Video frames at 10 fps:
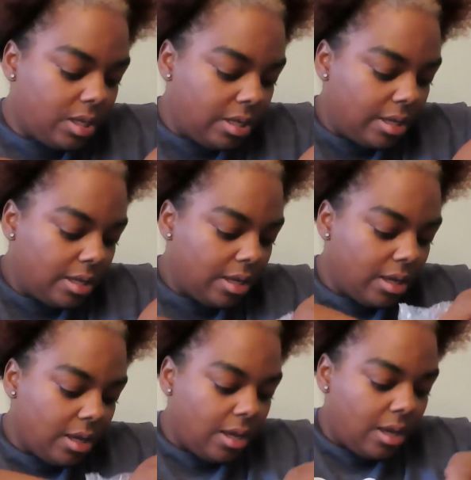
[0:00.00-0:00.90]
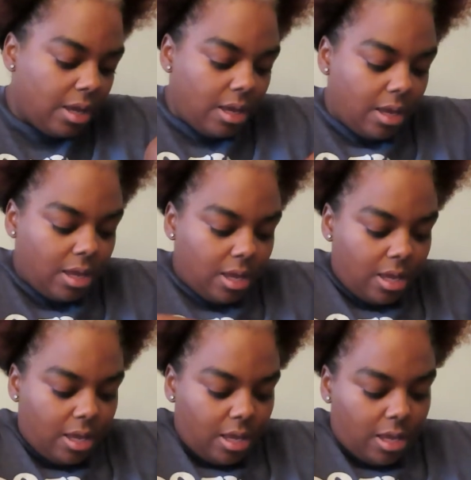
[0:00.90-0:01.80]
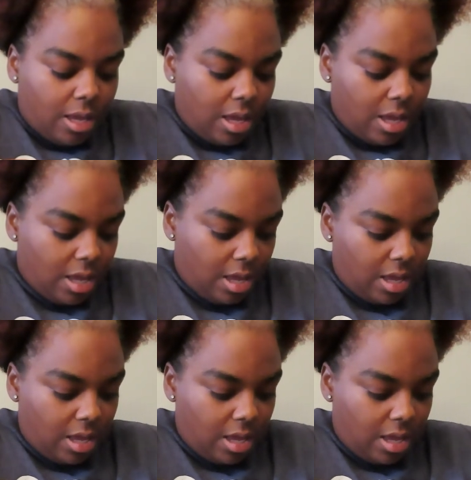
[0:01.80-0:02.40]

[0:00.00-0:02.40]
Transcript: [no speech]